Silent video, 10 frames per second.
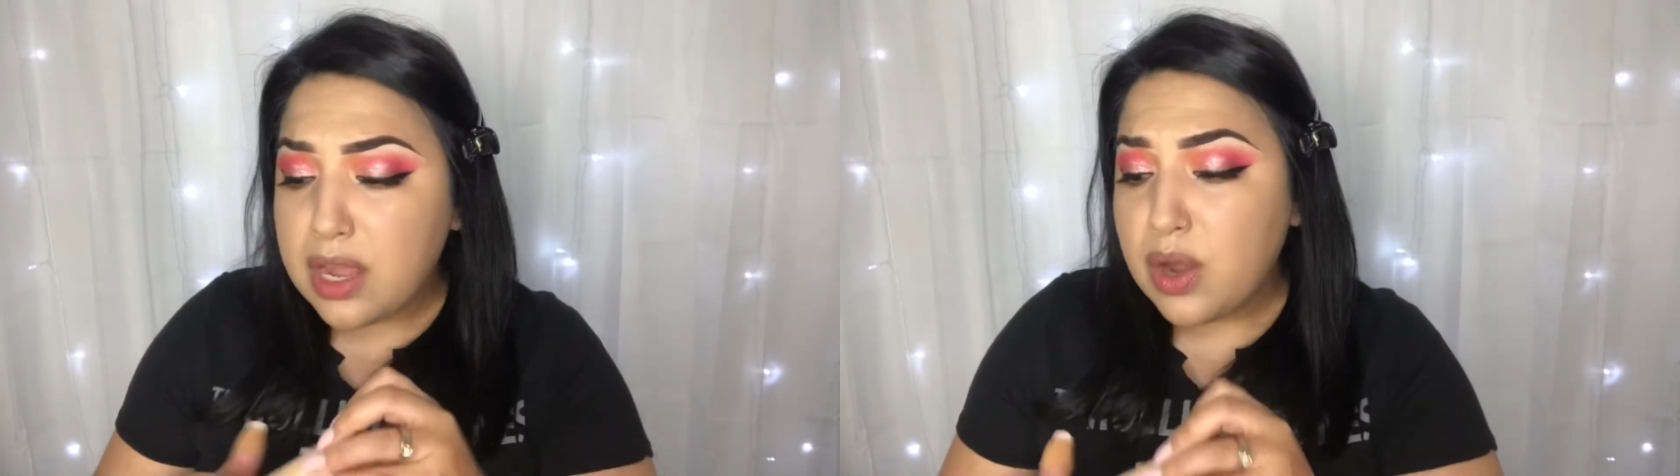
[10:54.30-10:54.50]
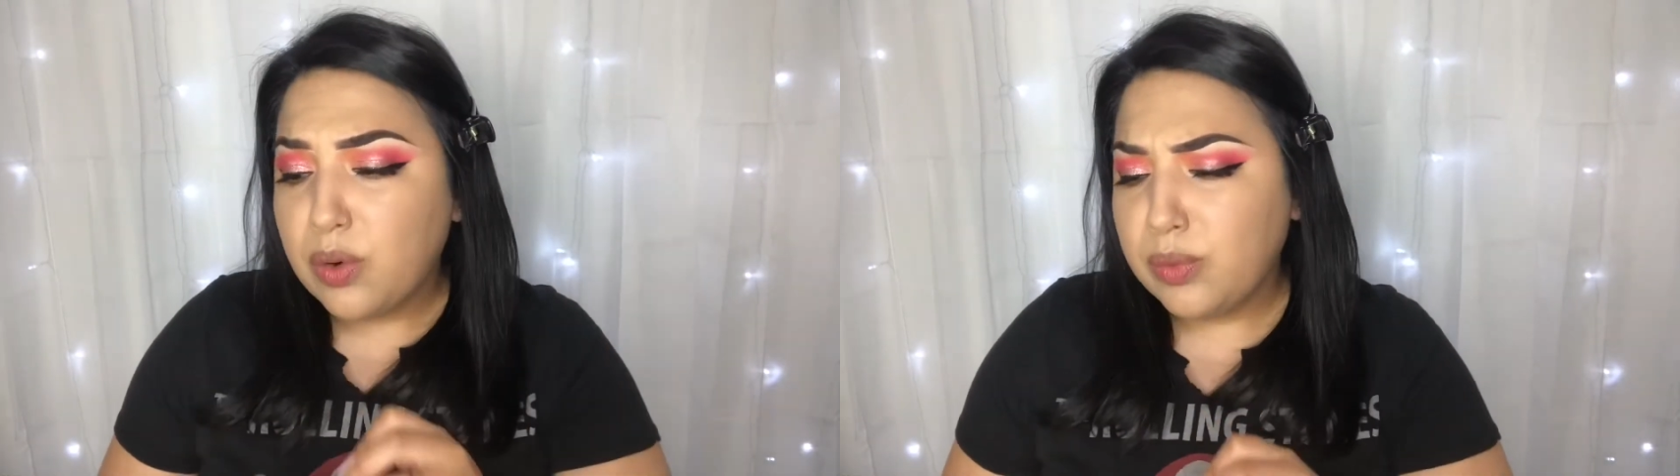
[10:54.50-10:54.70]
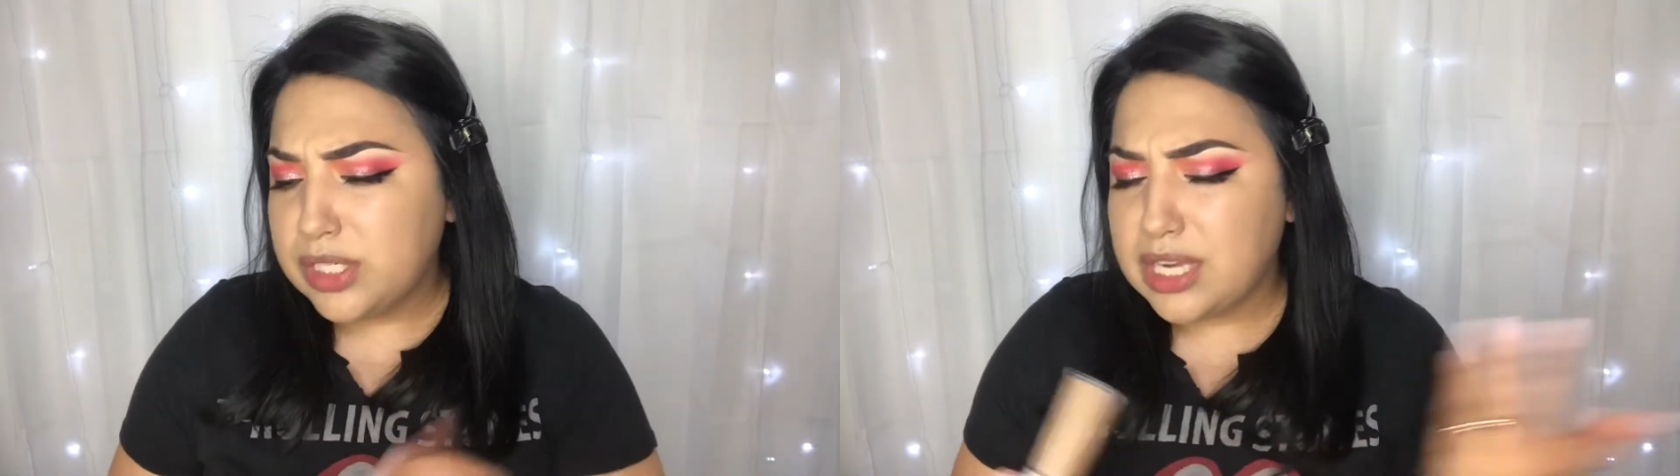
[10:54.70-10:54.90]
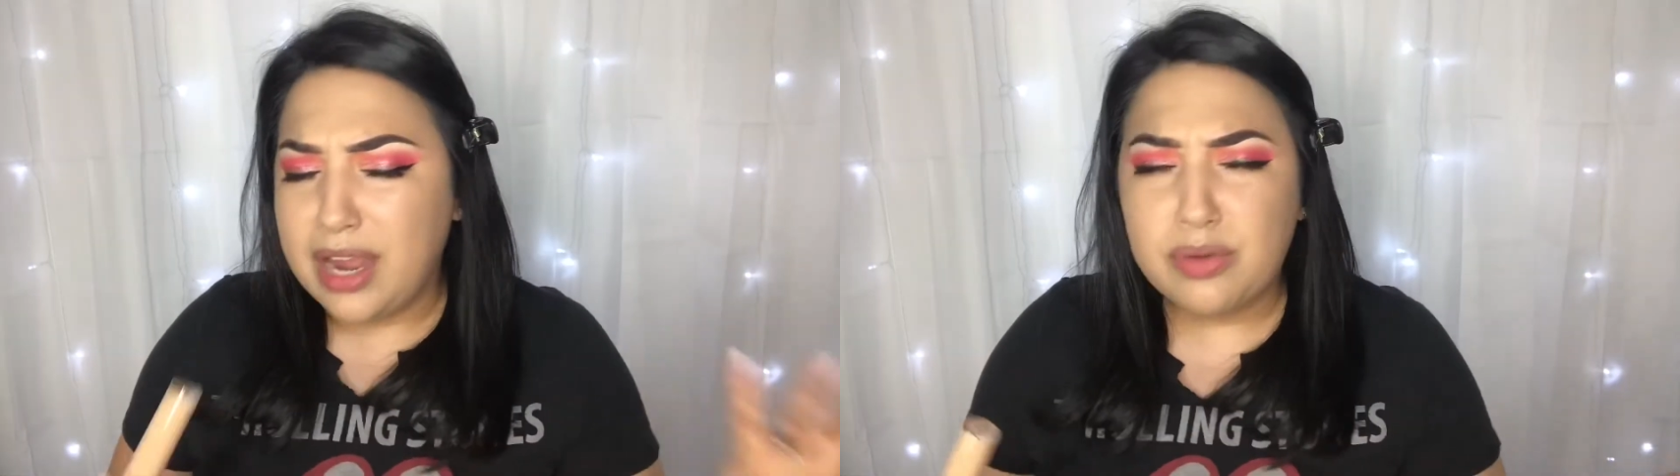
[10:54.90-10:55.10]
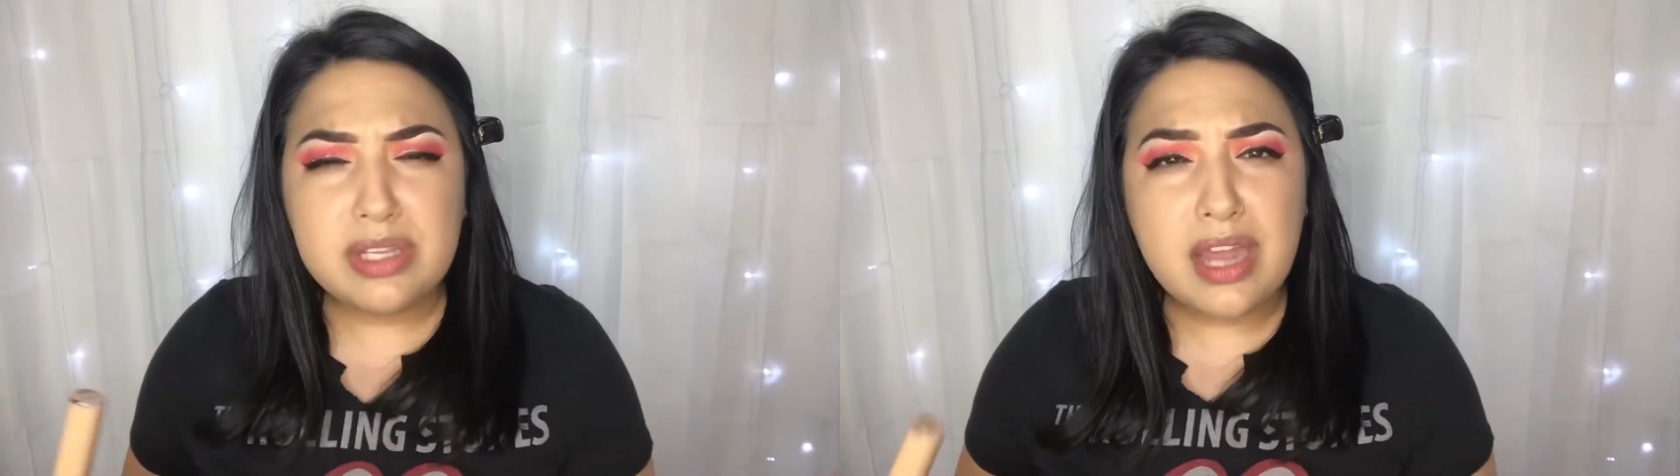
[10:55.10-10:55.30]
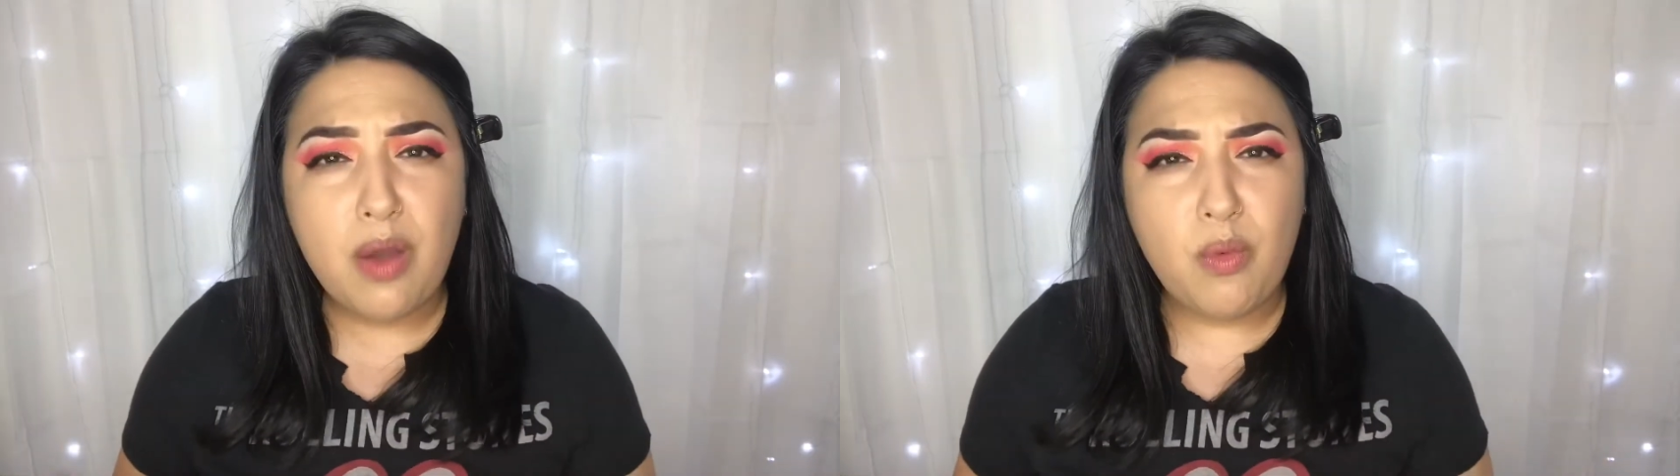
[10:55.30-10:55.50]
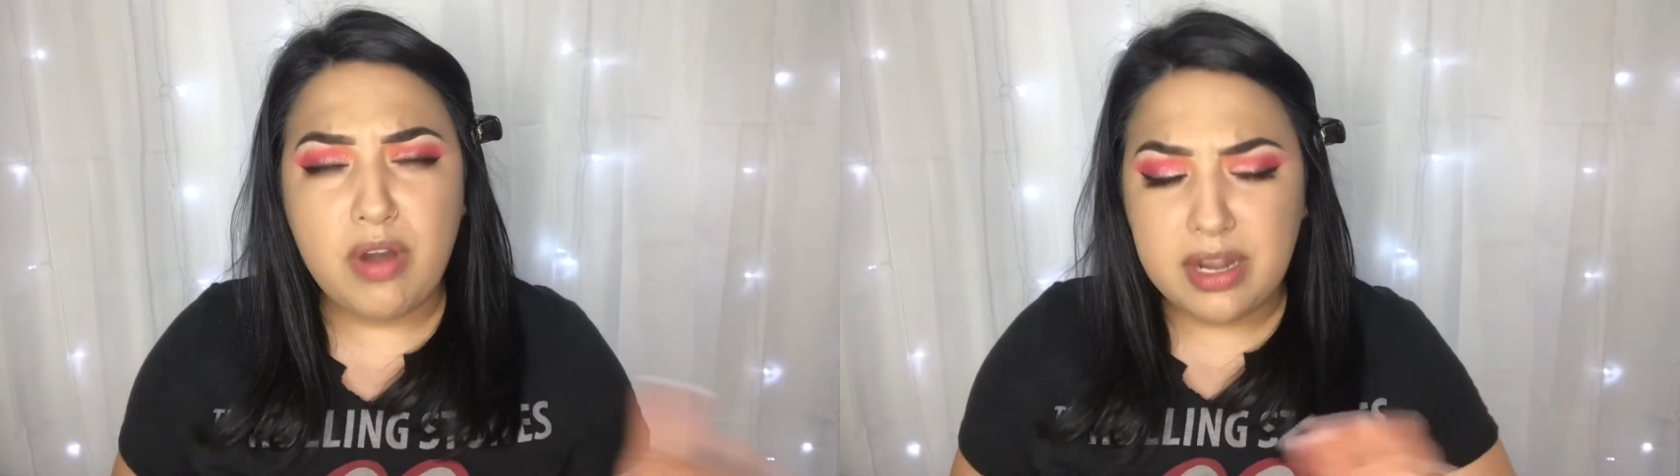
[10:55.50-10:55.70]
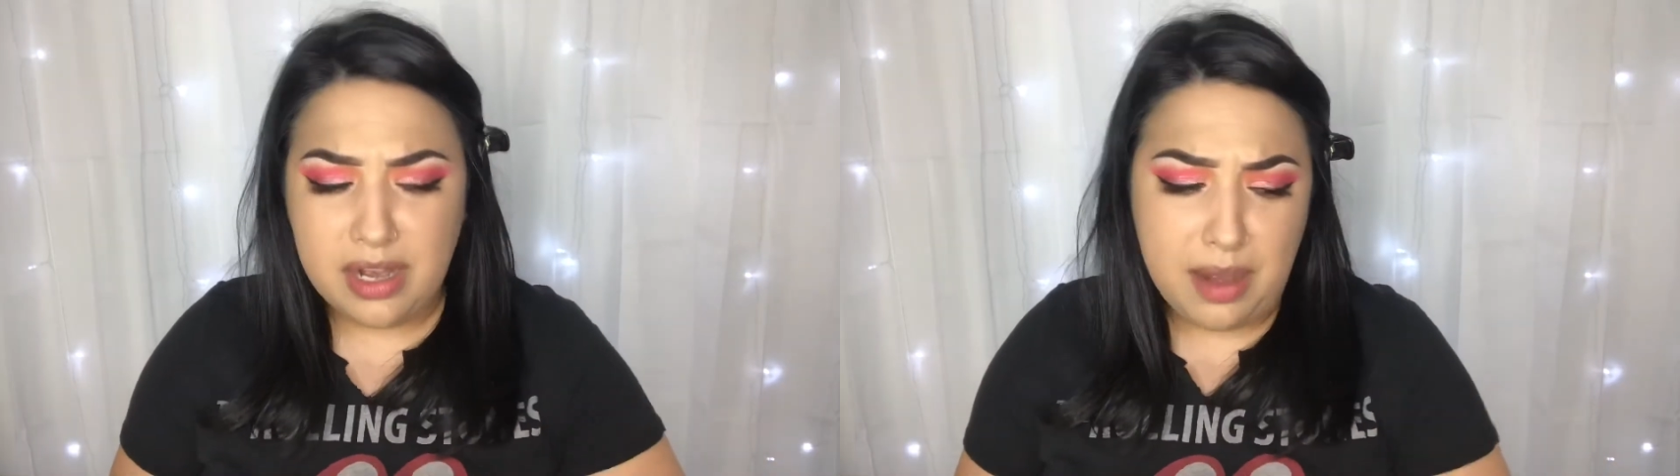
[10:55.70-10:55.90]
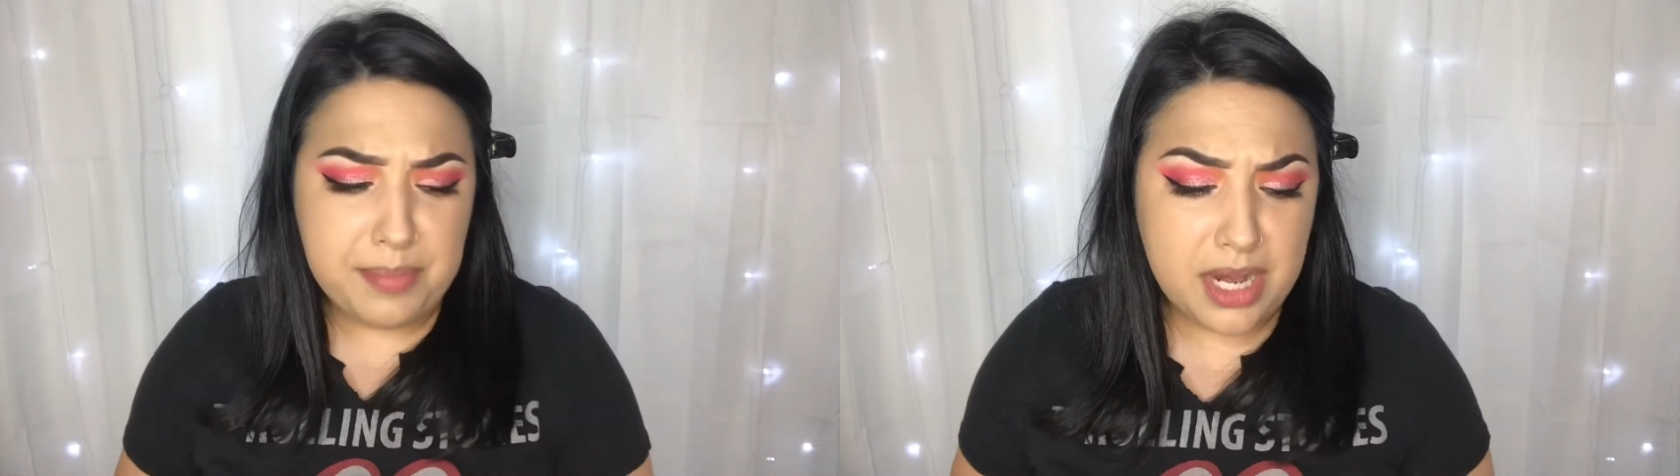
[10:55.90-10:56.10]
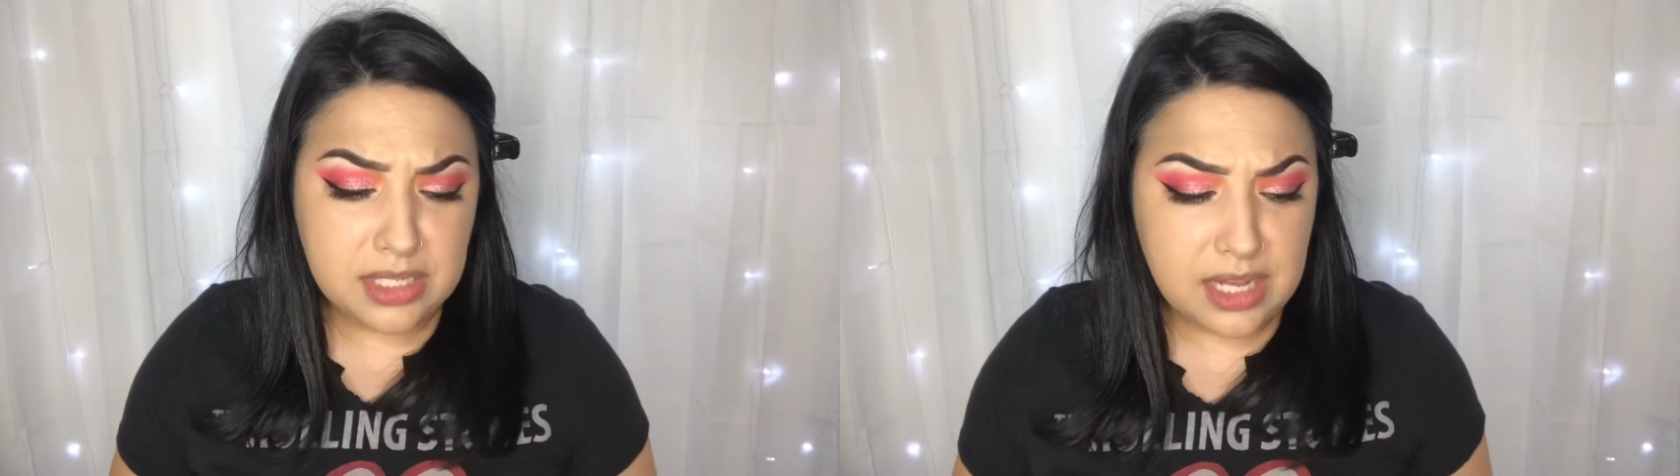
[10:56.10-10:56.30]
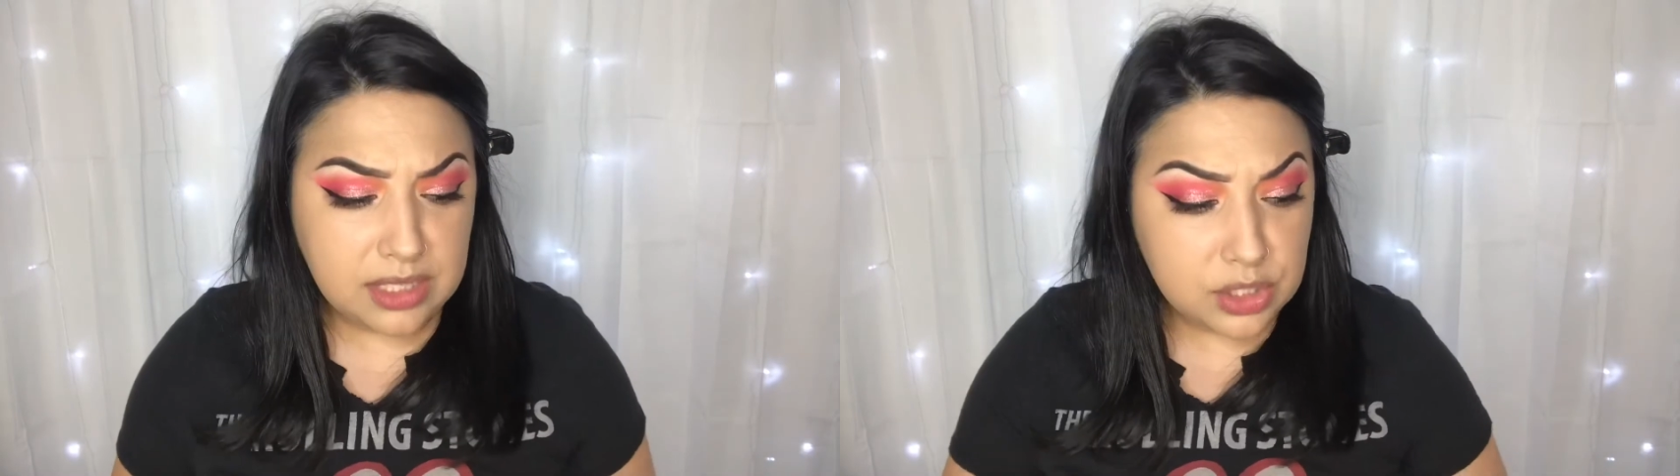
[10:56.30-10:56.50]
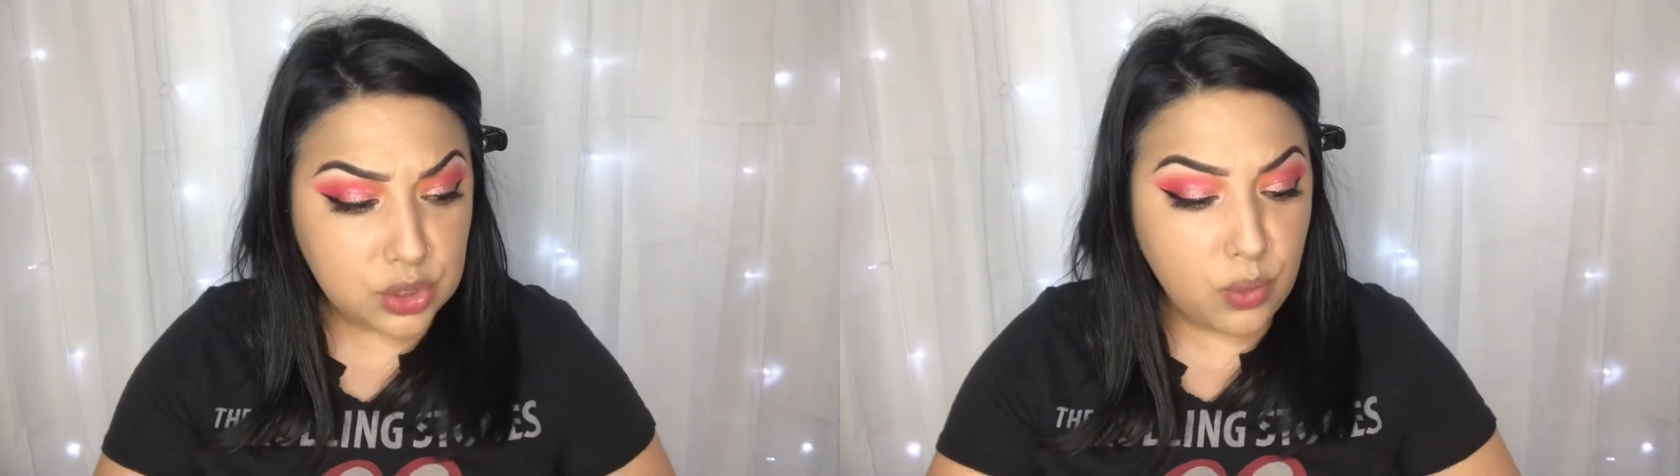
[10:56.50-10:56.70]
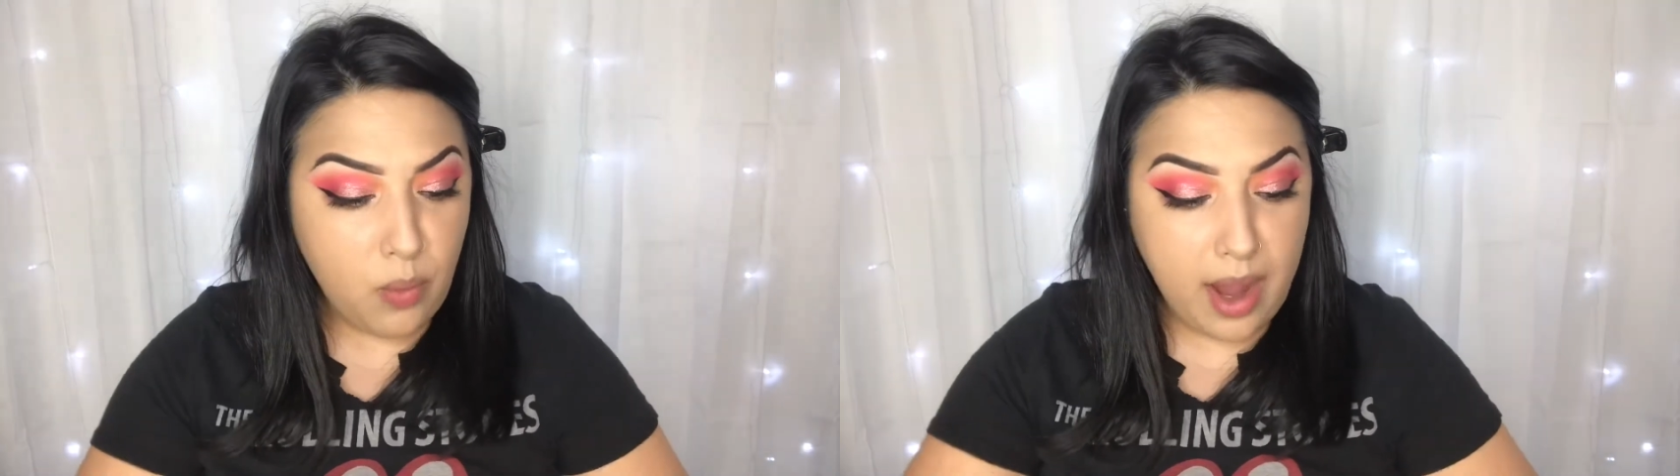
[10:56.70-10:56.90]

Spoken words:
which I only got one, and I'm not exactly sure why.